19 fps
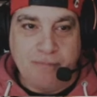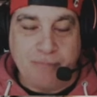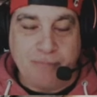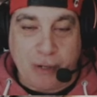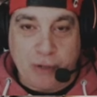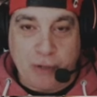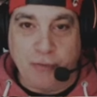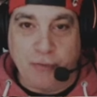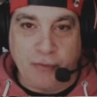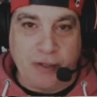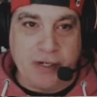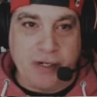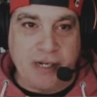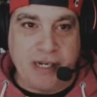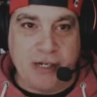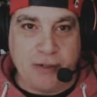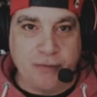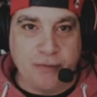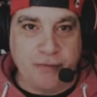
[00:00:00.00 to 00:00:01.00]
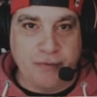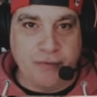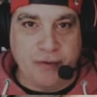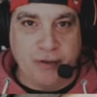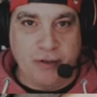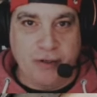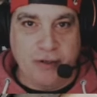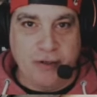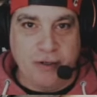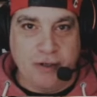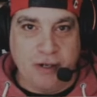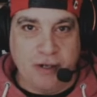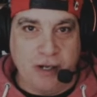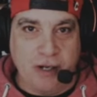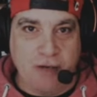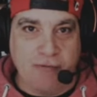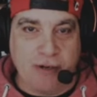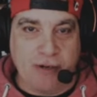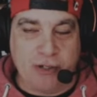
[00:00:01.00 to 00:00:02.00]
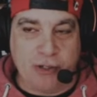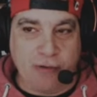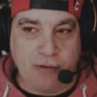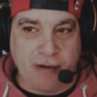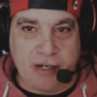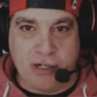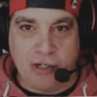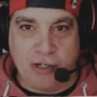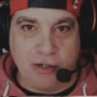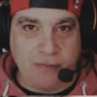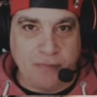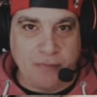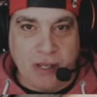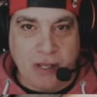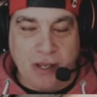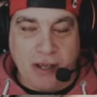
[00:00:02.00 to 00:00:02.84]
both in need of restoration.